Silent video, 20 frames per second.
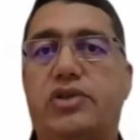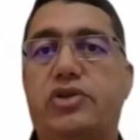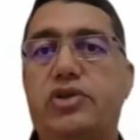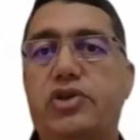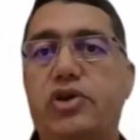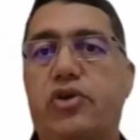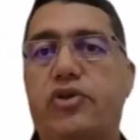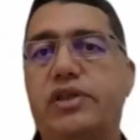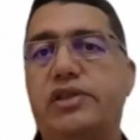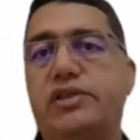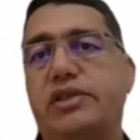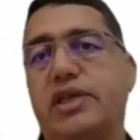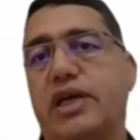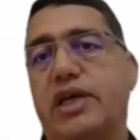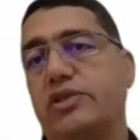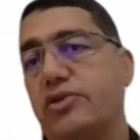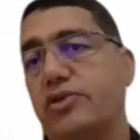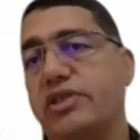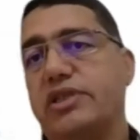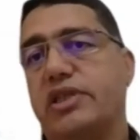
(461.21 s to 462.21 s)
renowned
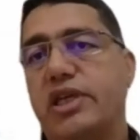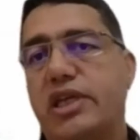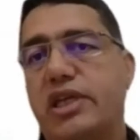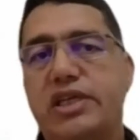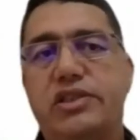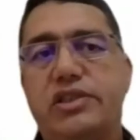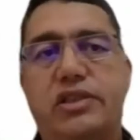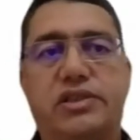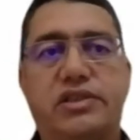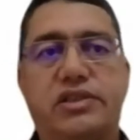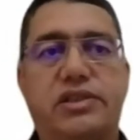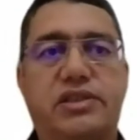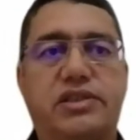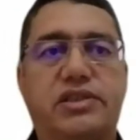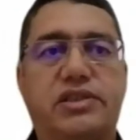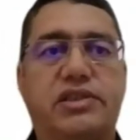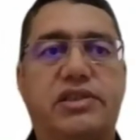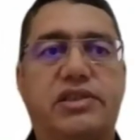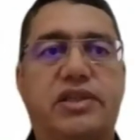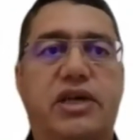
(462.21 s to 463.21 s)
industry
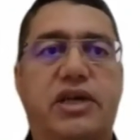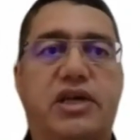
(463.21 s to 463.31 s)
leaders,